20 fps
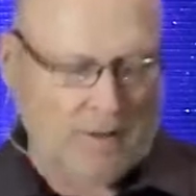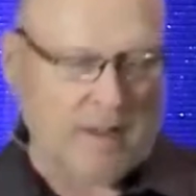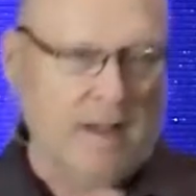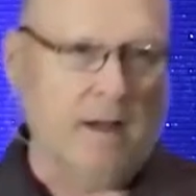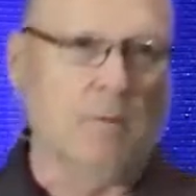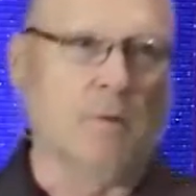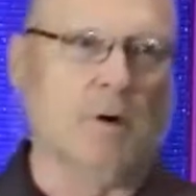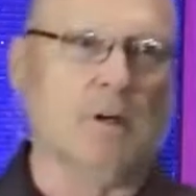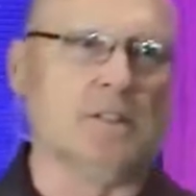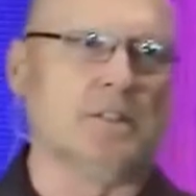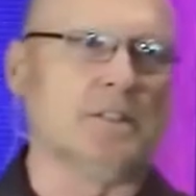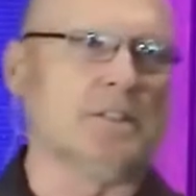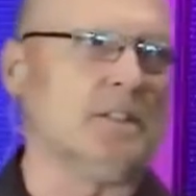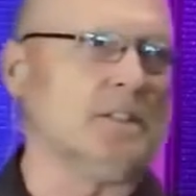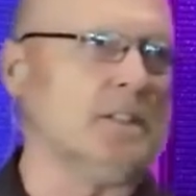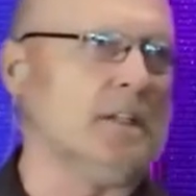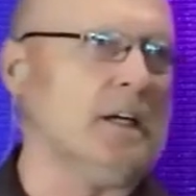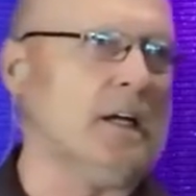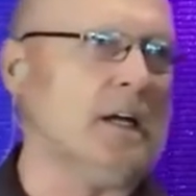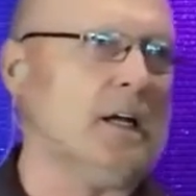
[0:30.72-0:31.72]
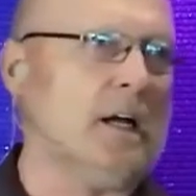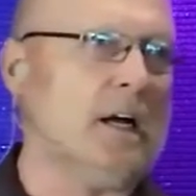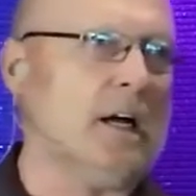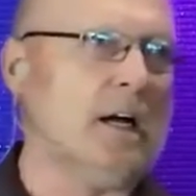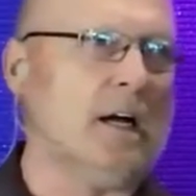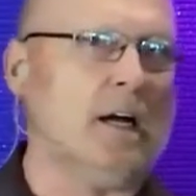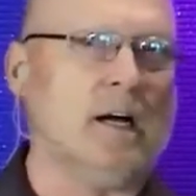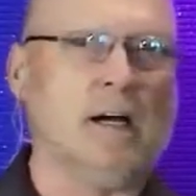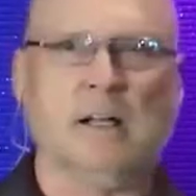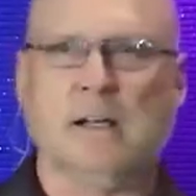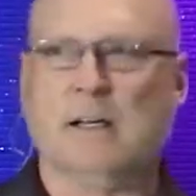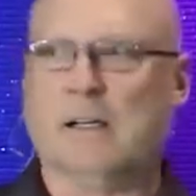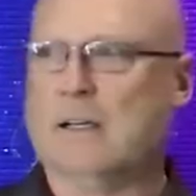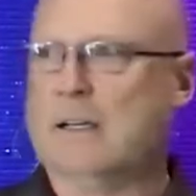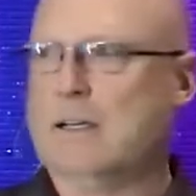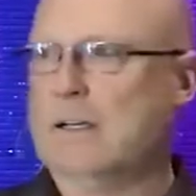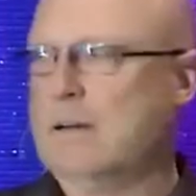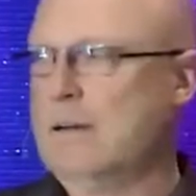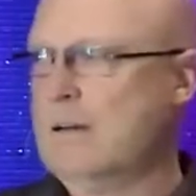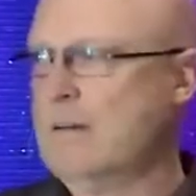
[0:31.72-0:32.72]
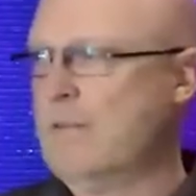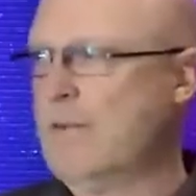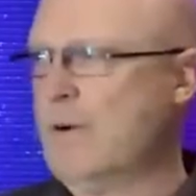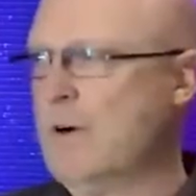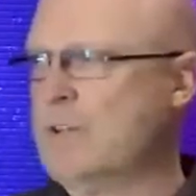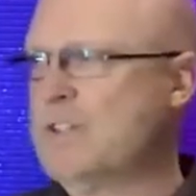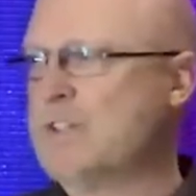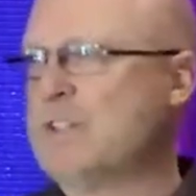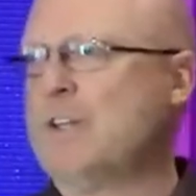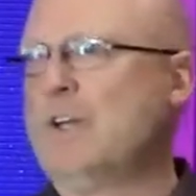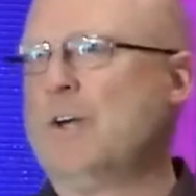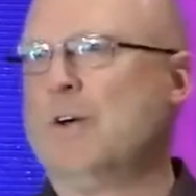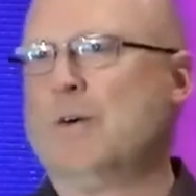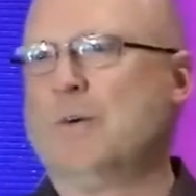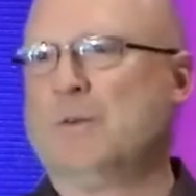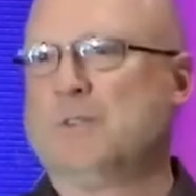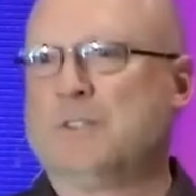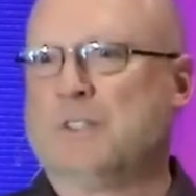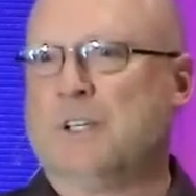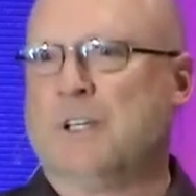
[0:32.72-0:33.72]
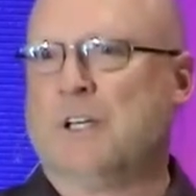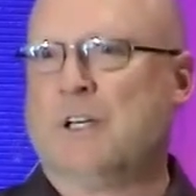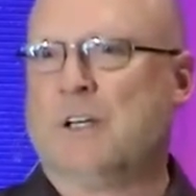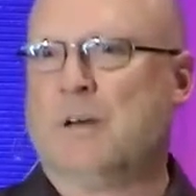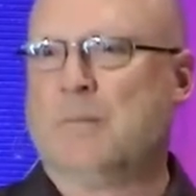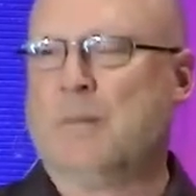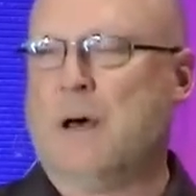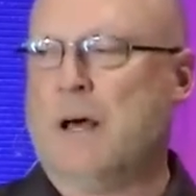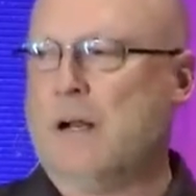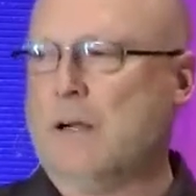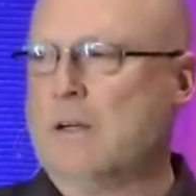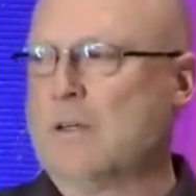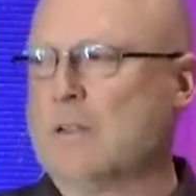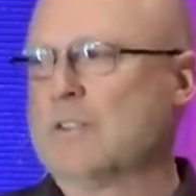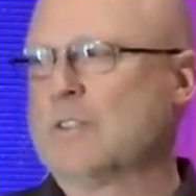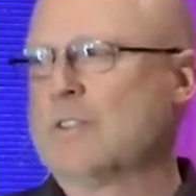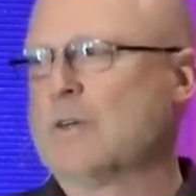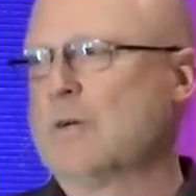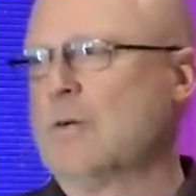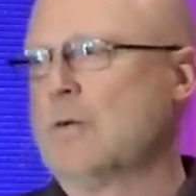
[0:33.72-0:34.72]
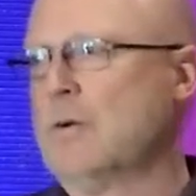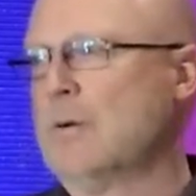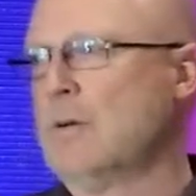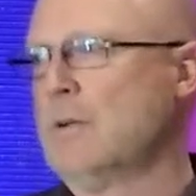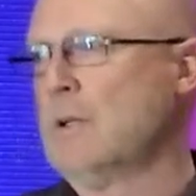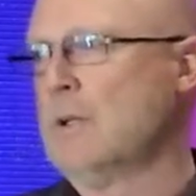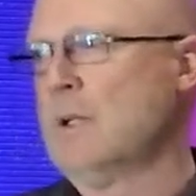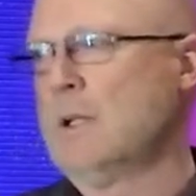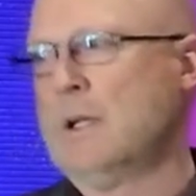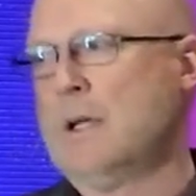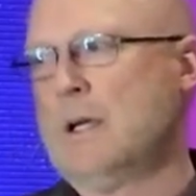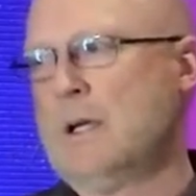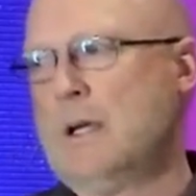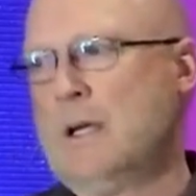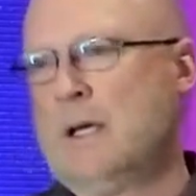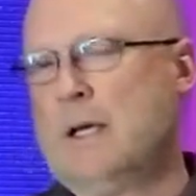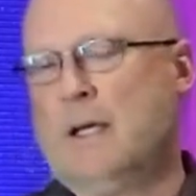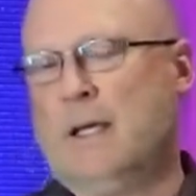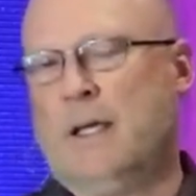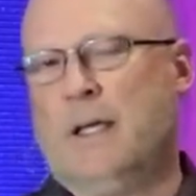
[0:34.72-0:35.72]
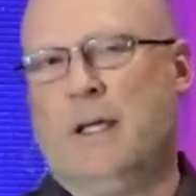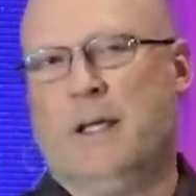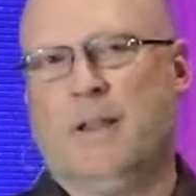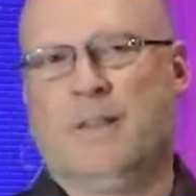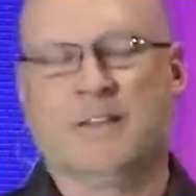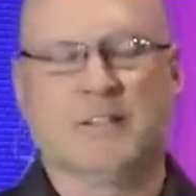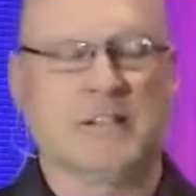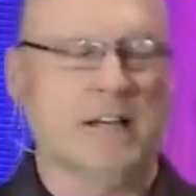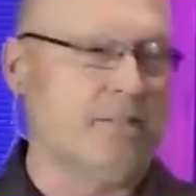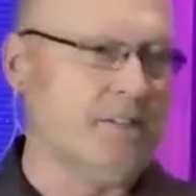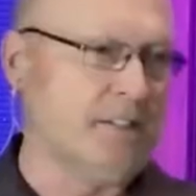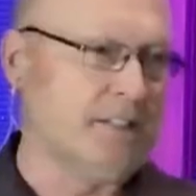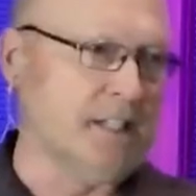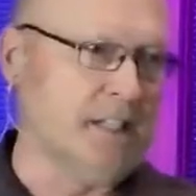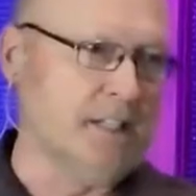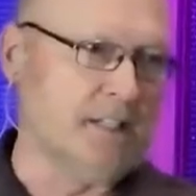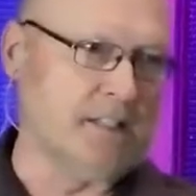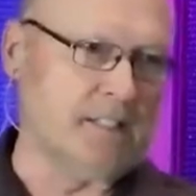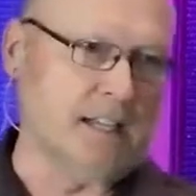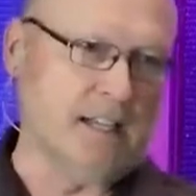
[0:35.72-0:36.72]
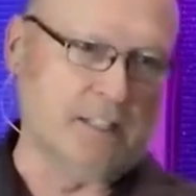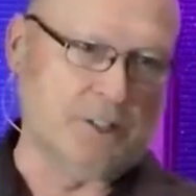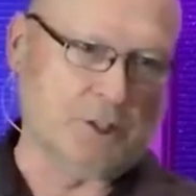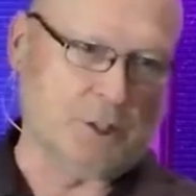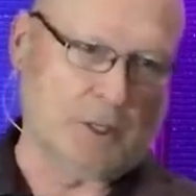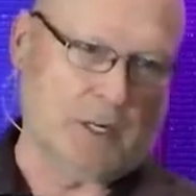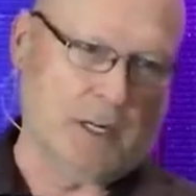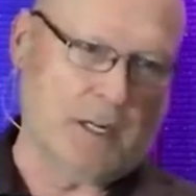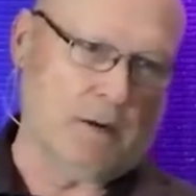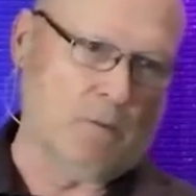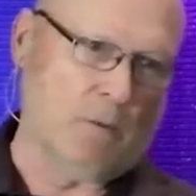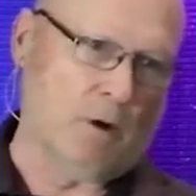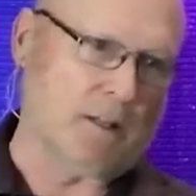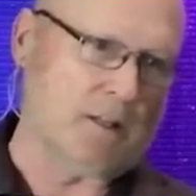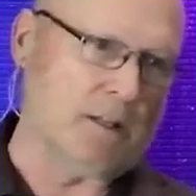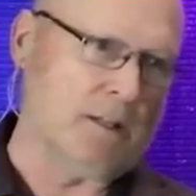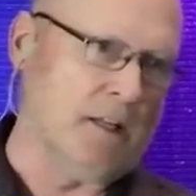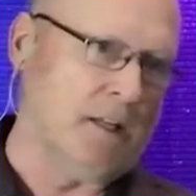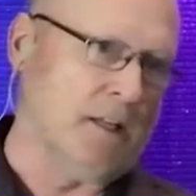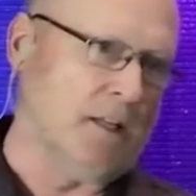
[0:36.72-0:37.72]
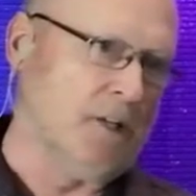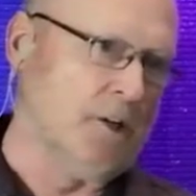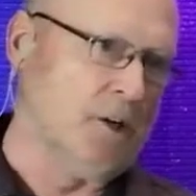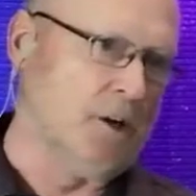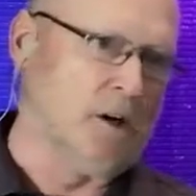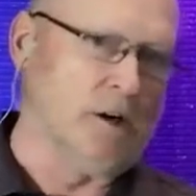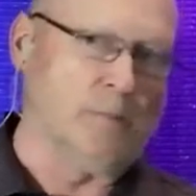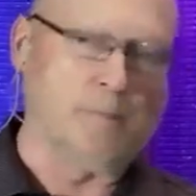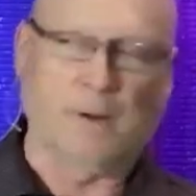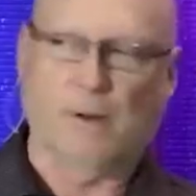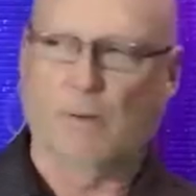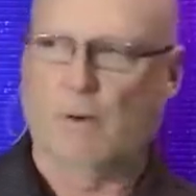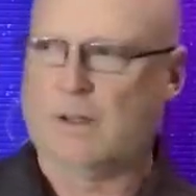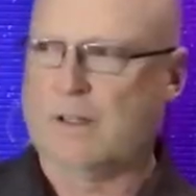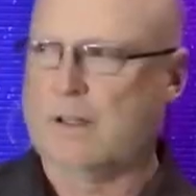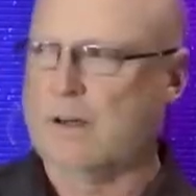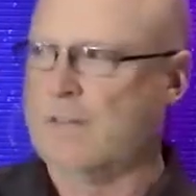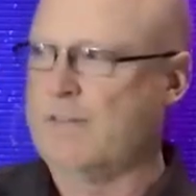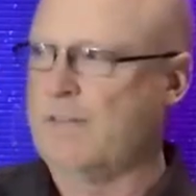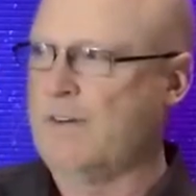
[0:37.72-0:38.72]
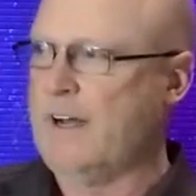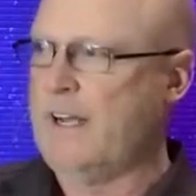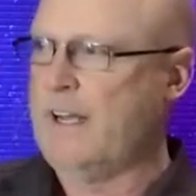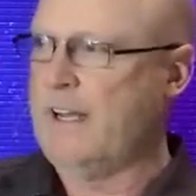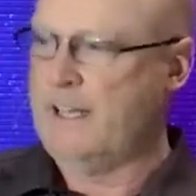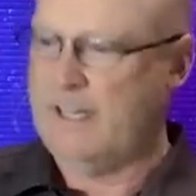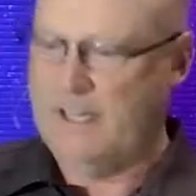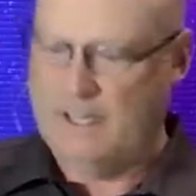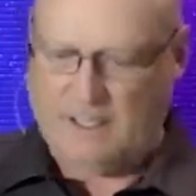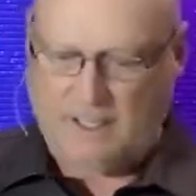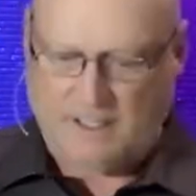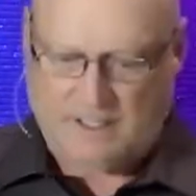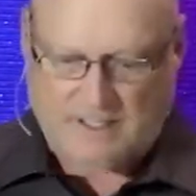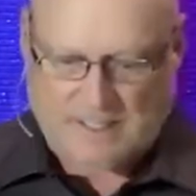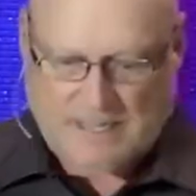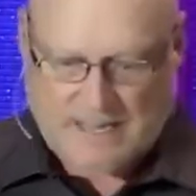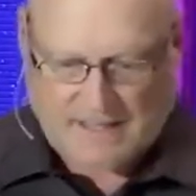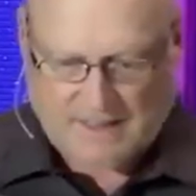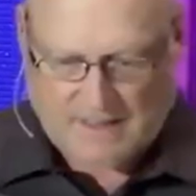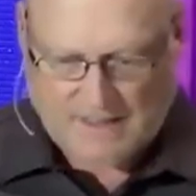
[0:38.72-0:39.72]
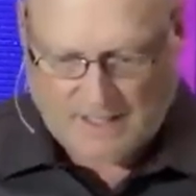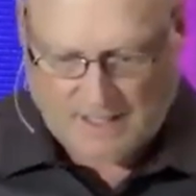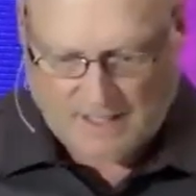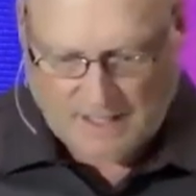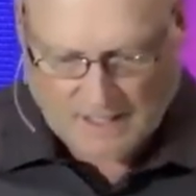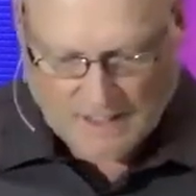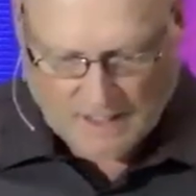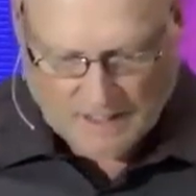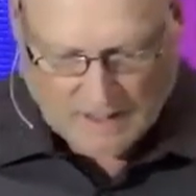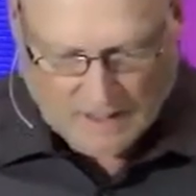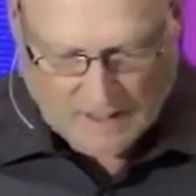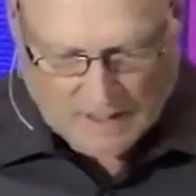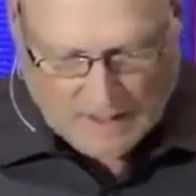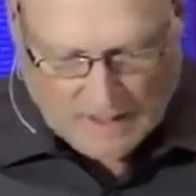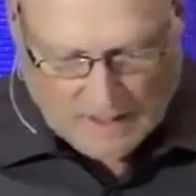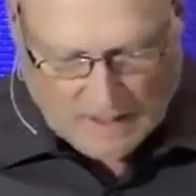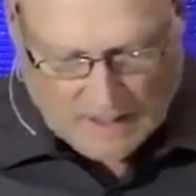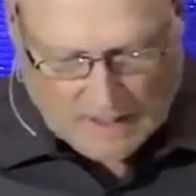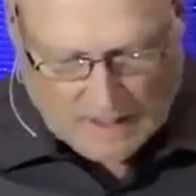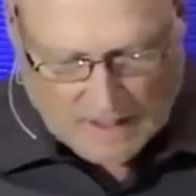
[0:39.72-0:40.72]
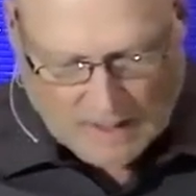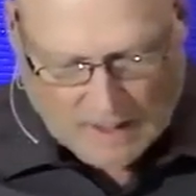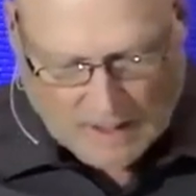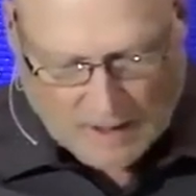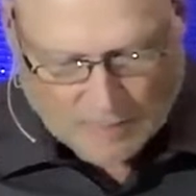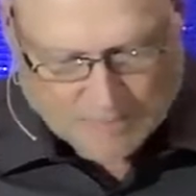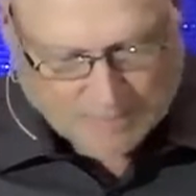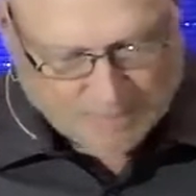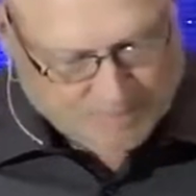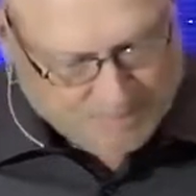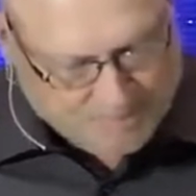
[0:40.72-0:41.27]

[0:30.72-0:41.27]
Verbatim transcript: that was uh, first used in medical school in the 17th century in, what, in Europe. And what they are finding is that the, um,